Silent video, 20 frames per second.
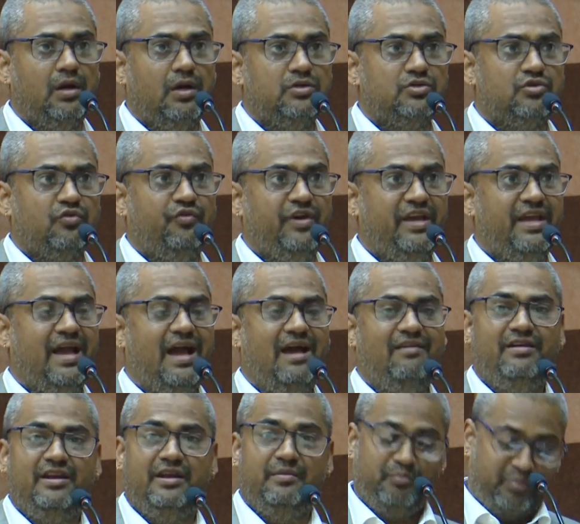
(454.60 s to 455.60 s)
So we
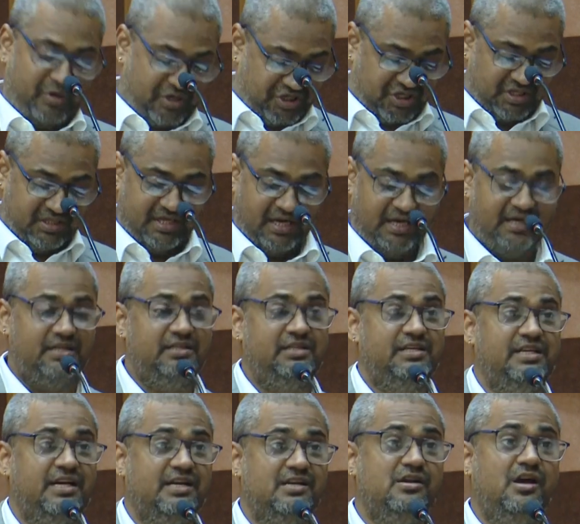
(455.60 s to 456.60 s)
have an impression that the
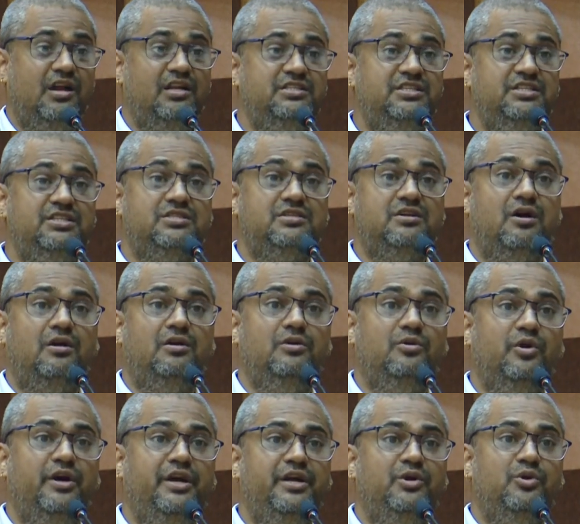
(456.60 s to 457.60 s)
technology is not
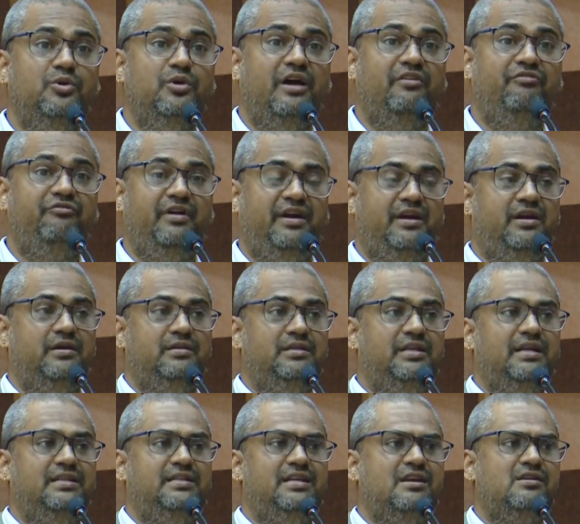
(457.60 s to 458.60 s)
going to affect,
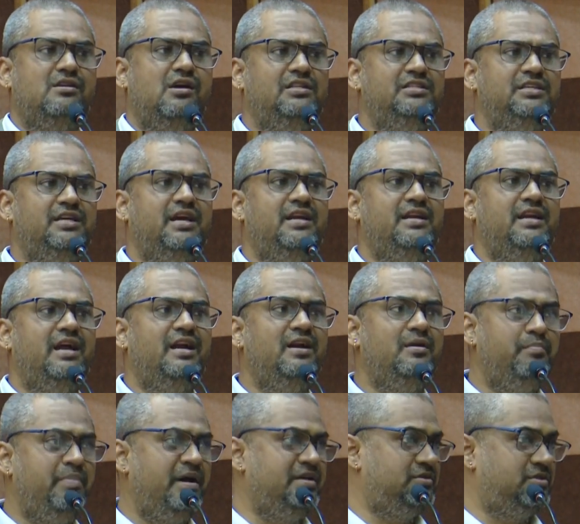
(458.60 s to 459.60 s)
the technology can
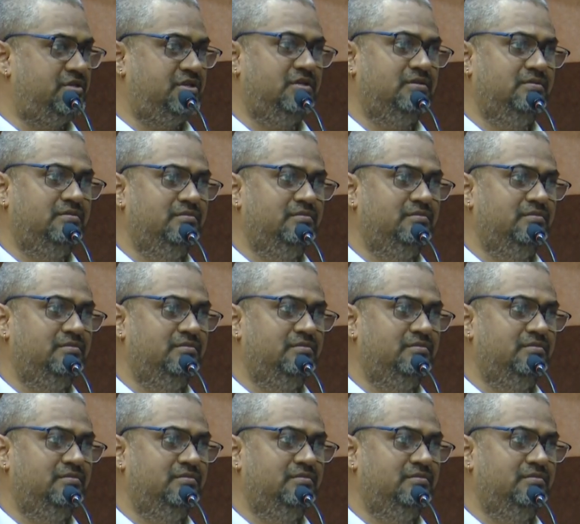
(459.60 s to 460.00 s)
at best